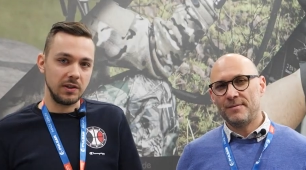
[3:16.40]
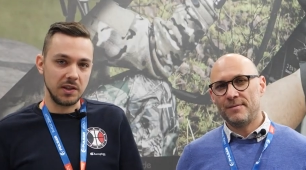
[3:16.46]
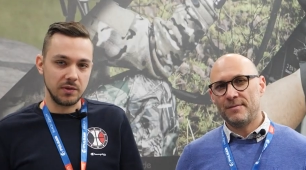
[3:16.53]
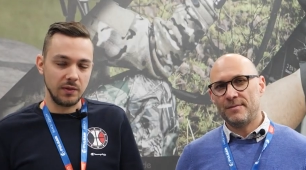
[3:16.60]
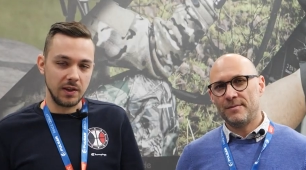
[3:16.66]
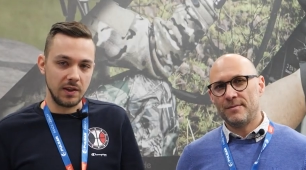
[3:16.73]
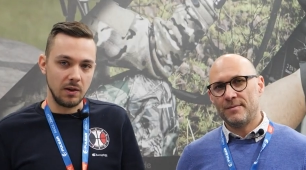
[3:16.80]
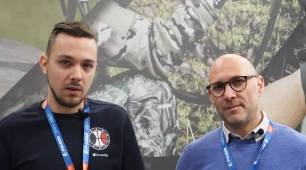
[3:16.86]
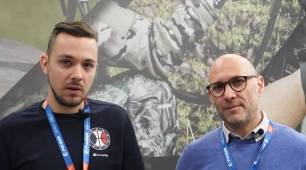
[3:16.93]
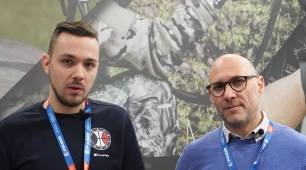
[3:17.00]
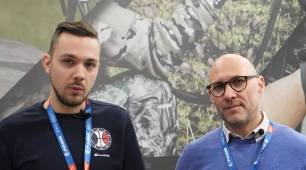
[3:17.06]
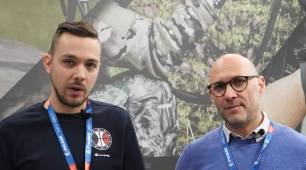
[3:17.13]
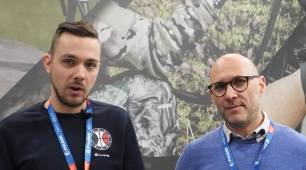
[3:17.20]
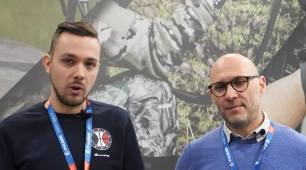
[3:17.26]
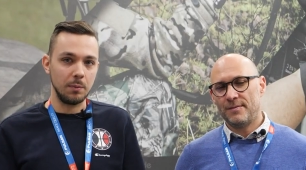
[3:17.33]
Speaker 1: this video,
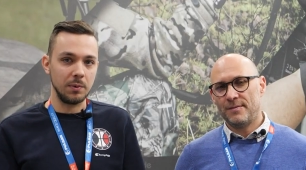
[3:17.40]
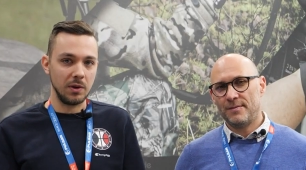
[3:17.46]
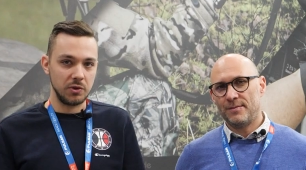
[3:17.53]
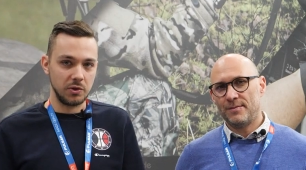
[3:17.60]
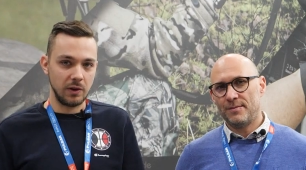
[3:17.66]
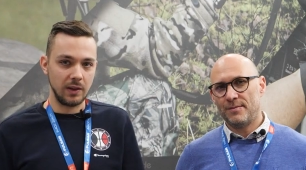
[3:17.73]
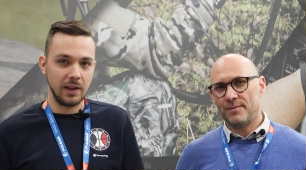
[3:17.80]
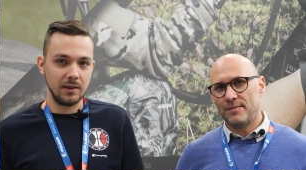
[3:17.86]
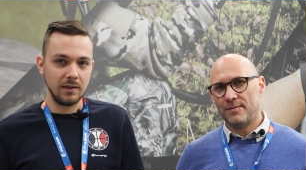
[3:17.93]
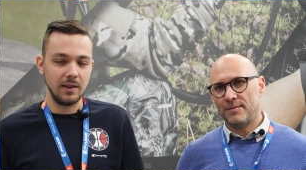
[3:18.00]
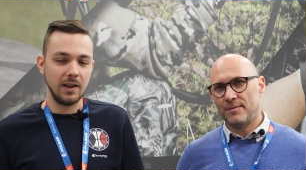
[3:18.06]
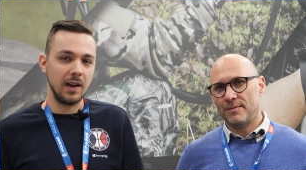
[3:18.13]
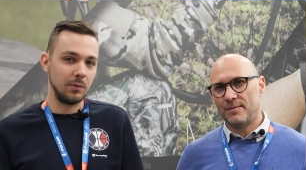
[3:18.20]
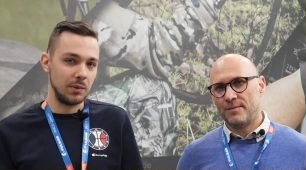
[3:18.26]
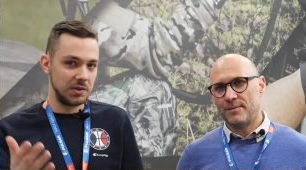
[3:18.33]
we hope you enjoyed it,
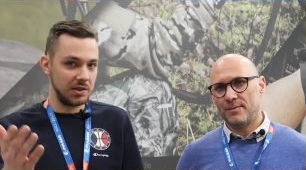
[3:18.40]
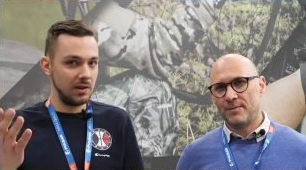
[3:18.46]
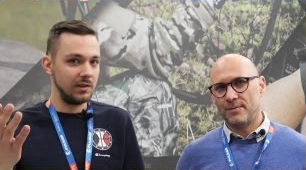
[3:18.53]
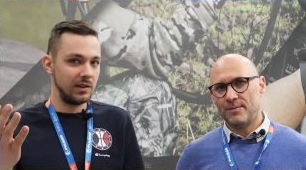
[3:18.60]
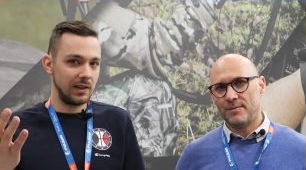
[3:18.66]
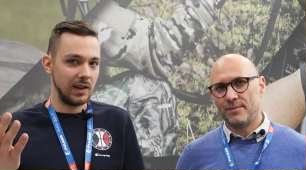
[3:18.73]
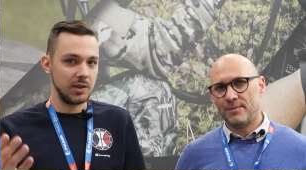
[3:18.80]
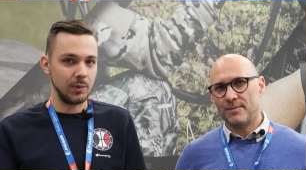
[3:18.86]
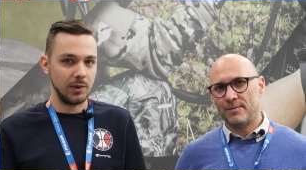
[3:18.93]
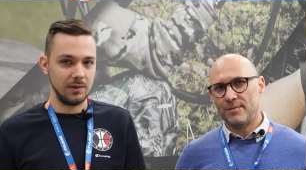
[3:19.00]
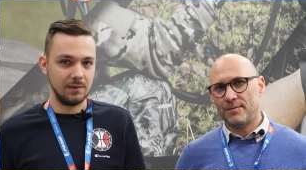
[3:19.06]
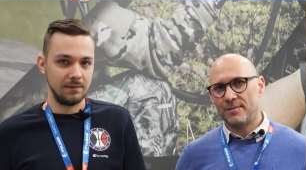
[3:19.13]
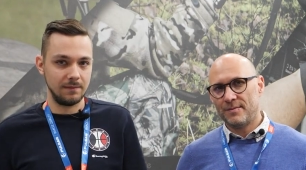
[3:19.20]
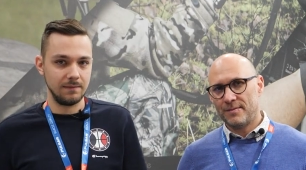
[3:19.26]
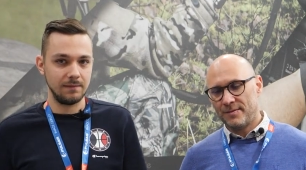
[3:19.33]
and we'll see you on the next
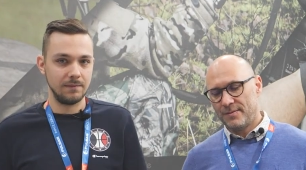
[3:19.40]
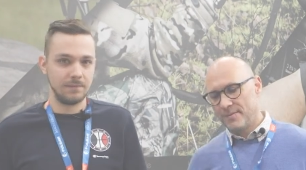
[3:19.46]
one.